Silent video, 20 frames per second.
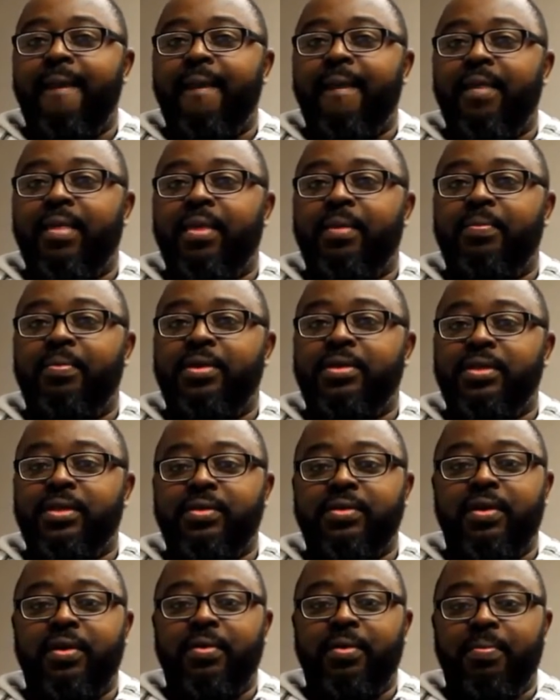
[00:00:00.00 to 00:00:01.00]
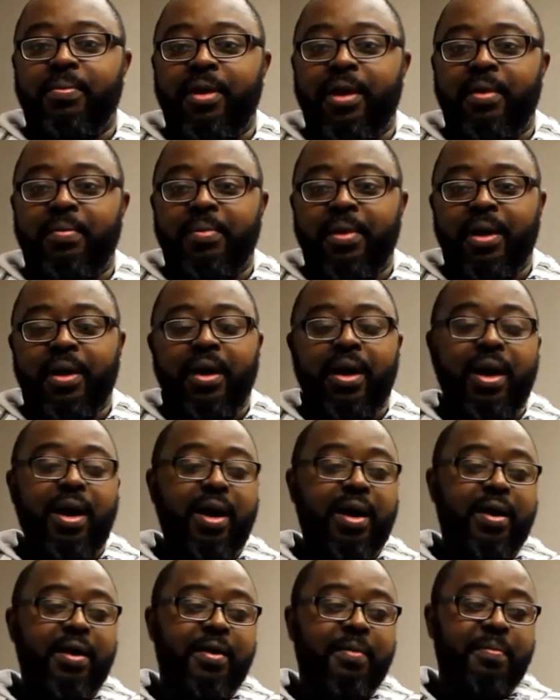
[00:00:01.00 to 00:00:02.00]
The person's going to reply you back,
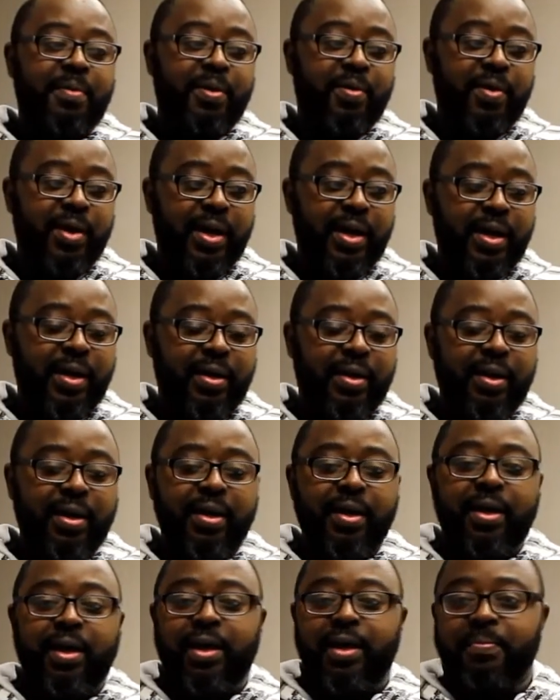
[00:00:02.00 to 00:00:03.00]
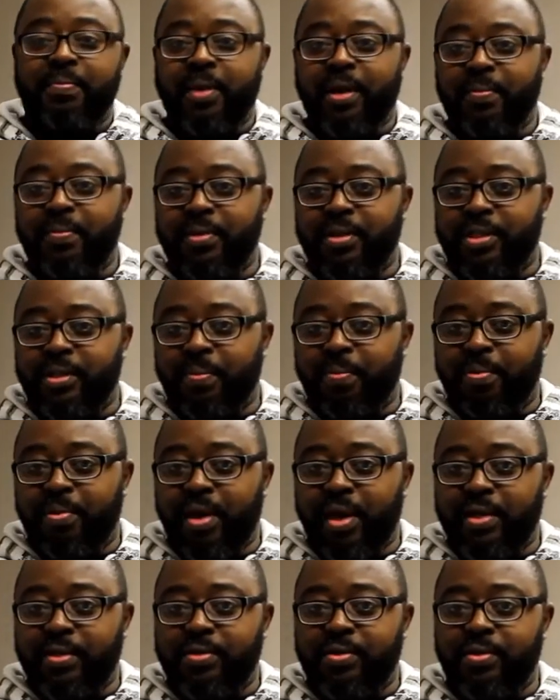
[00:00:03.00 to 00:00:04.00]
Mangwanani. It might be
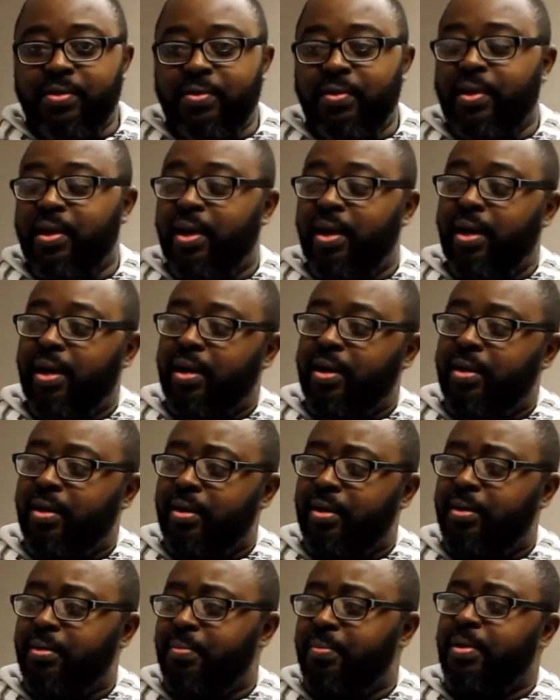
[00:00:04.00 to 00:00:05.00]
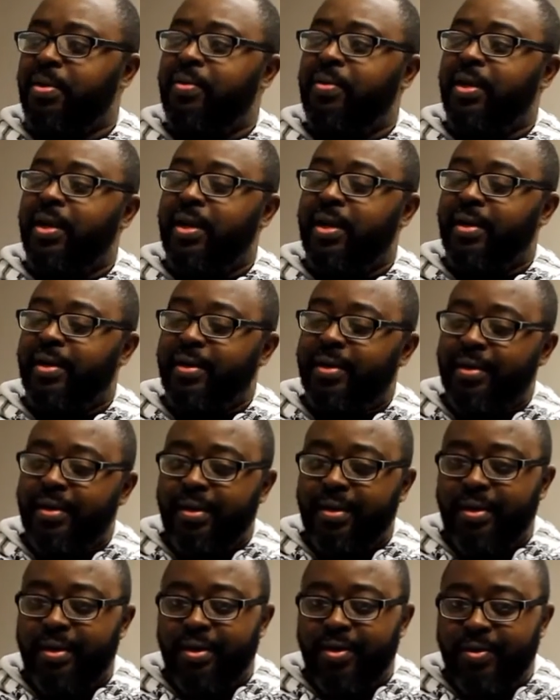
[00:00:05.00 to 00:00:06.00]
surprised too. Mangwanani.
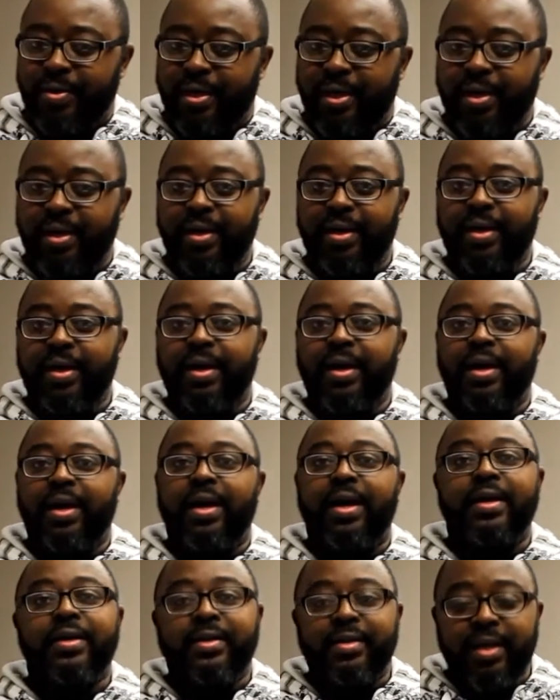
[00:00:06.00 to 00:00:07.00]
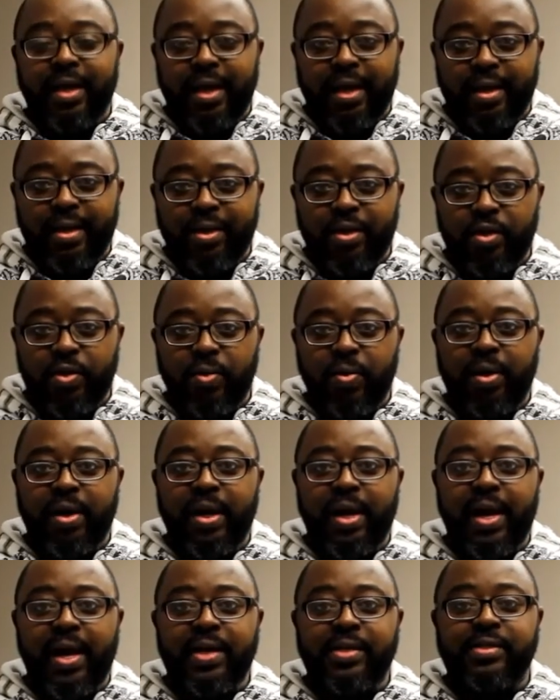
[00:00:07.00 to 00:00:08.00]
Okay? And then you want
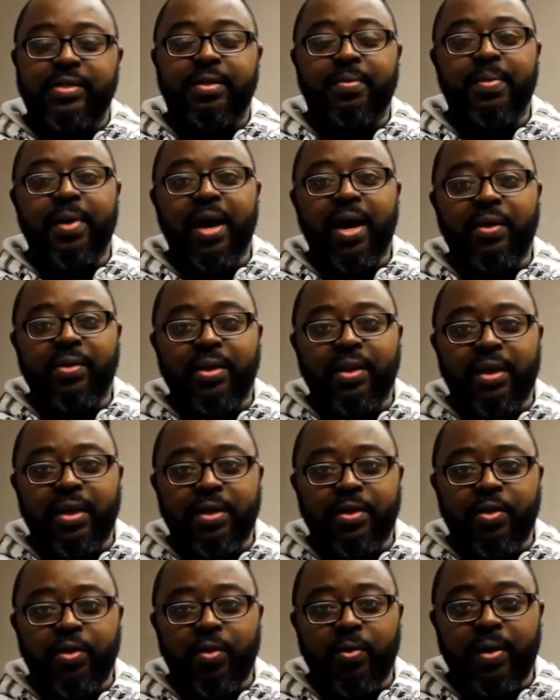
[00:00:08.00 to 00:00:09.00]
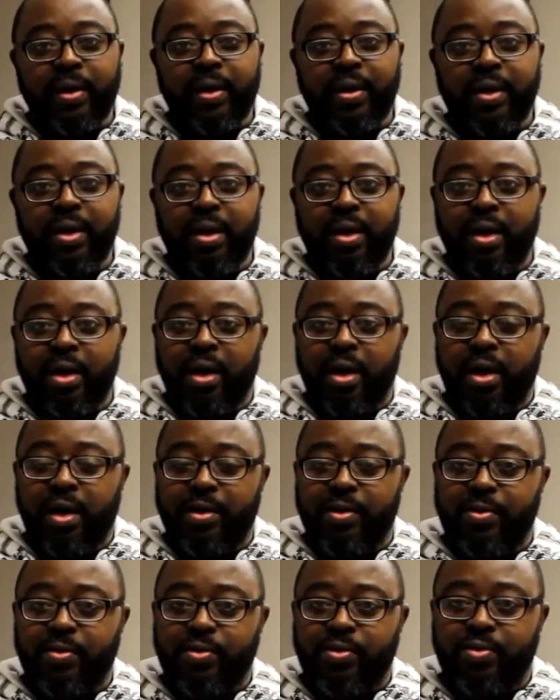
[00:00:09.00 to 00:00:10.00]
to ask them how they are doing.
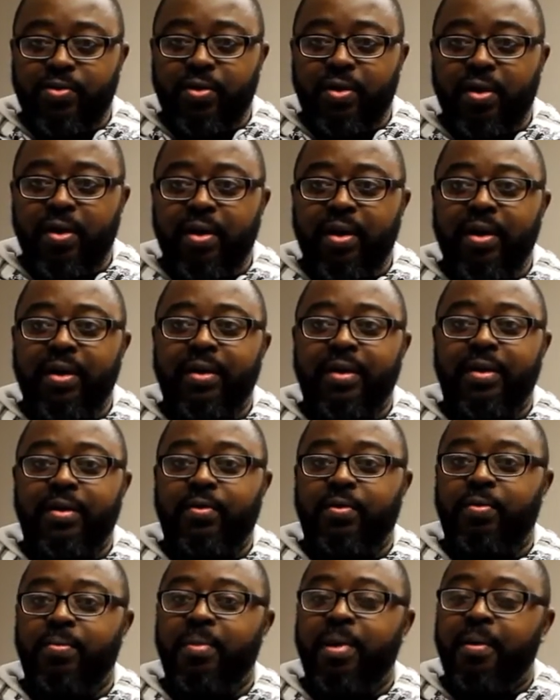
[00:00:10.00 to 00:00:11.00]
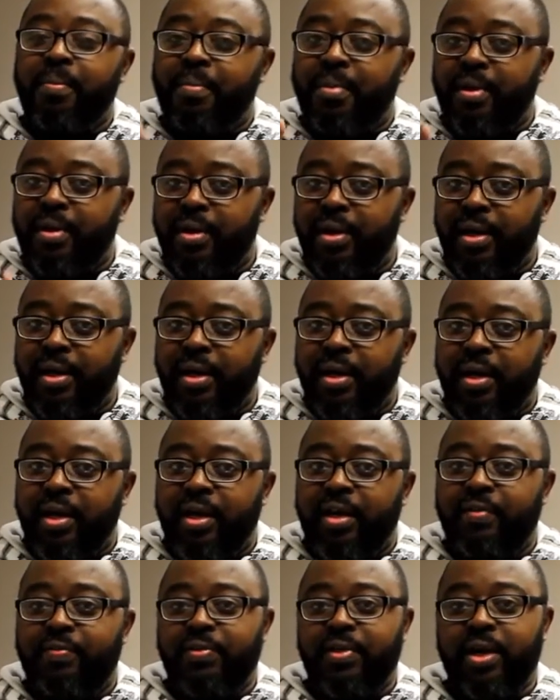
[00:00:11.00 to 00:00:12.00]
Are you strong? Remember,
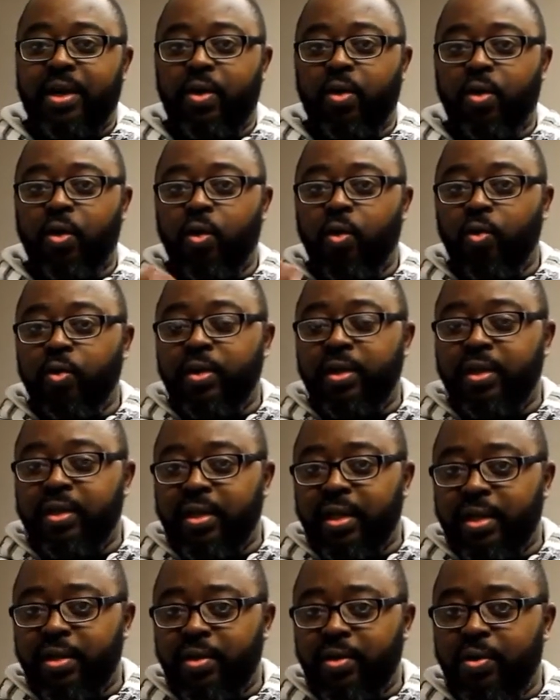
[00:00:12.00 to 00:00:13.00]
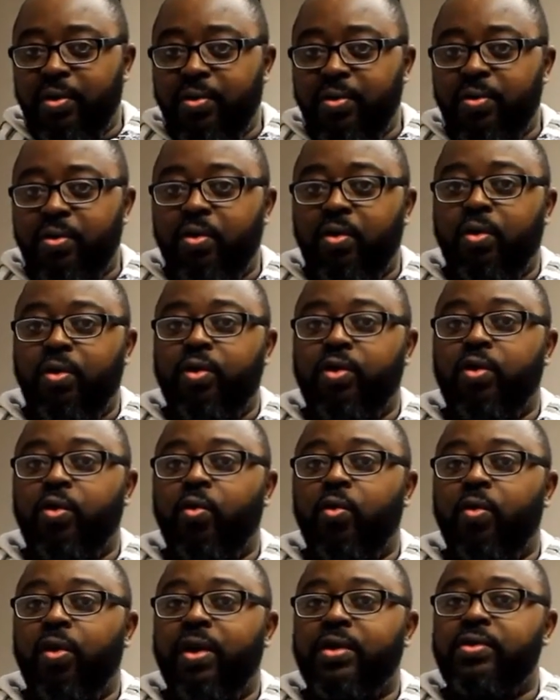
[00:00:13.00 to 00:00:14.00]
if they're older than you or you
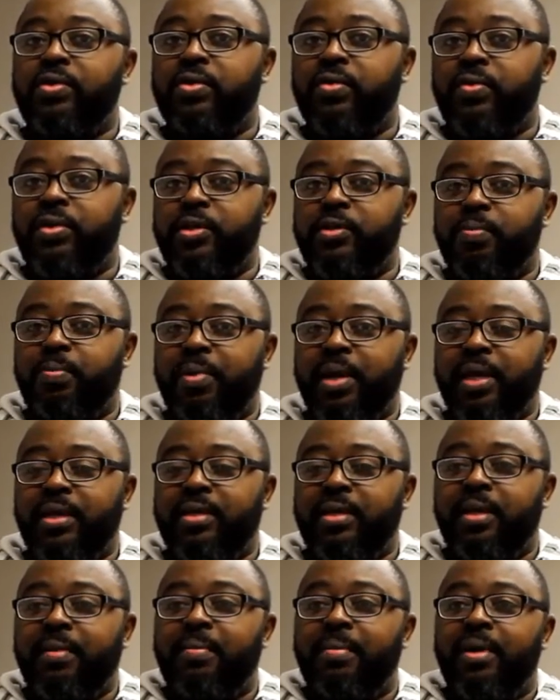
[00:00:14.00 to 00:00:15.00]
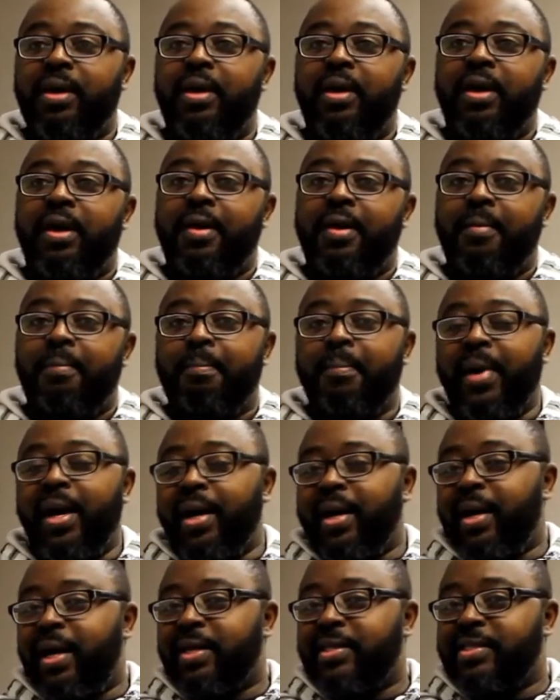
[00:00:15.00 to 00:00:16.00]
want to respect them,
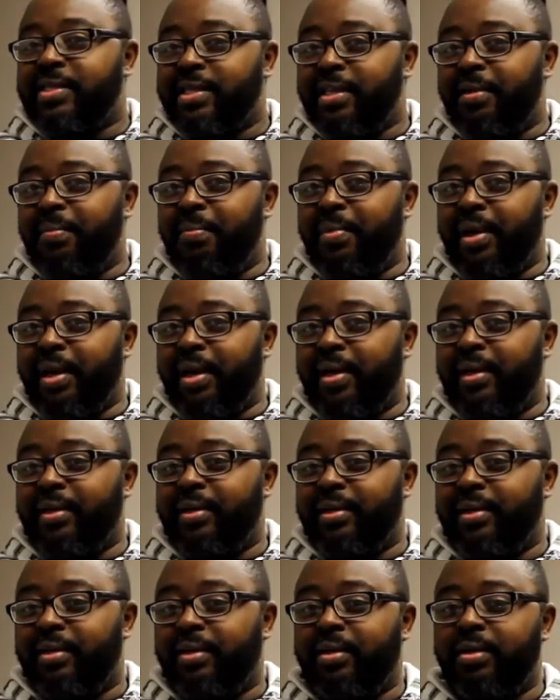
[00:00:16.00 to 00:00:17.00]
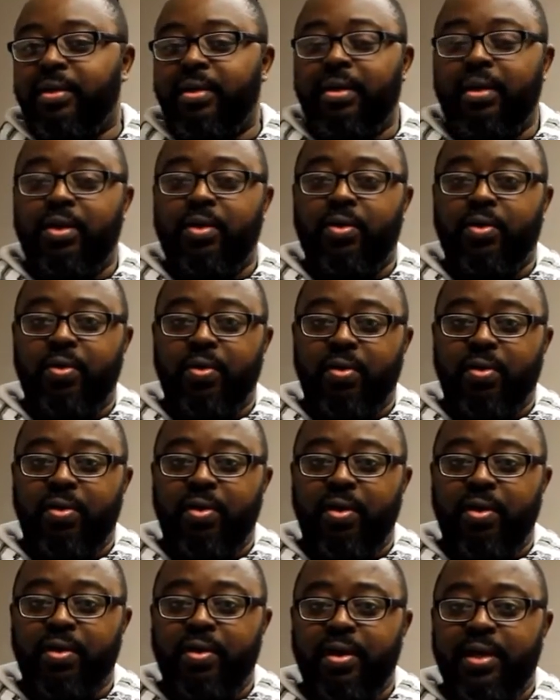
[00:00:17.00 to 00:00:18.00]
Makasimba.
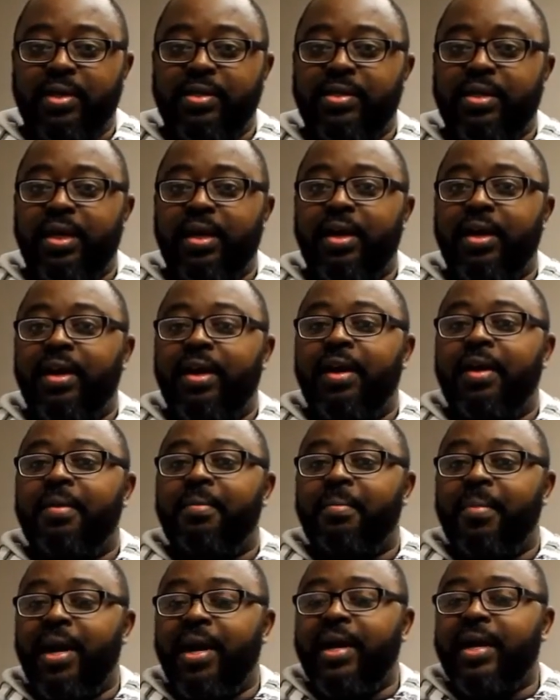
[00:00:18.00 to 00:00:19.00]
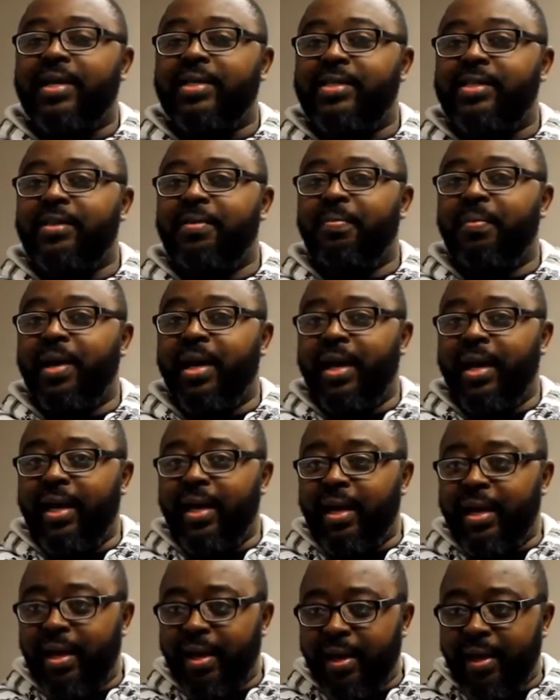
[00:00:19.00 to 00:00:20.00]
Or you can say, Makasimba
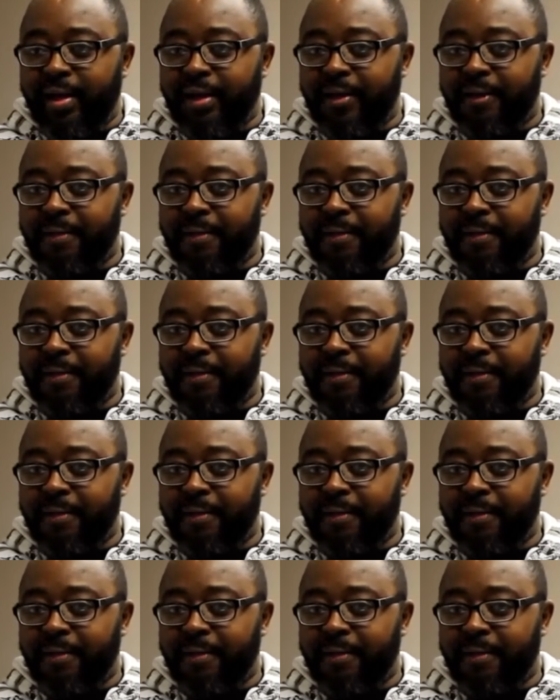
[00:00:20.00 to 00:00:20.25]
here.